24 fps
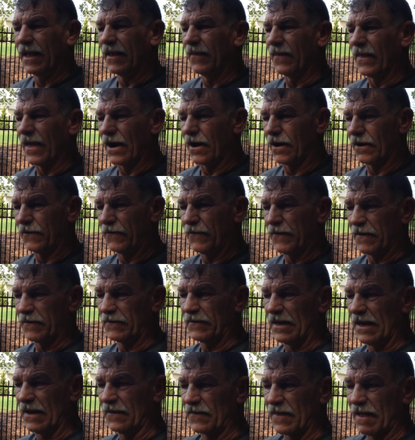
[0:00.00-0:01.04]
Then on the
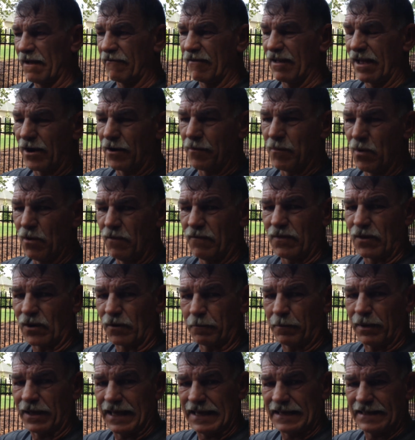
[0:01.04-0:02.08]
15th, I've got to move their
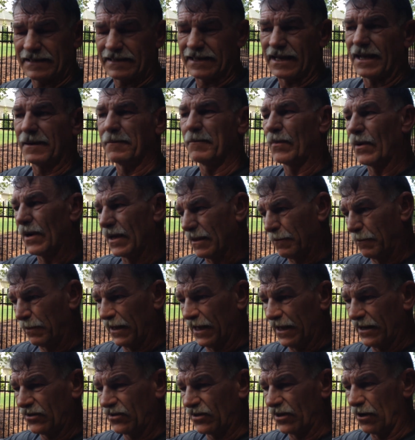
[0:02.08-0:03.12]
playset and bring the
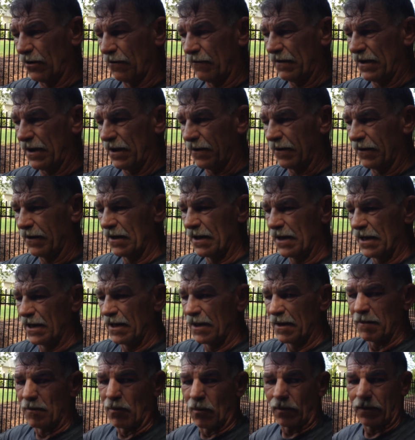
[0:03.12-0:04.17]
playset over here.
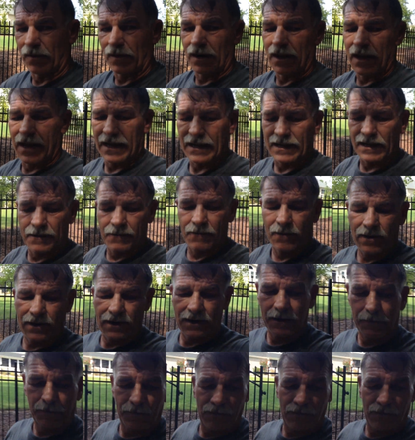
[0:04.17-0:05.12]
More than likely, we're going to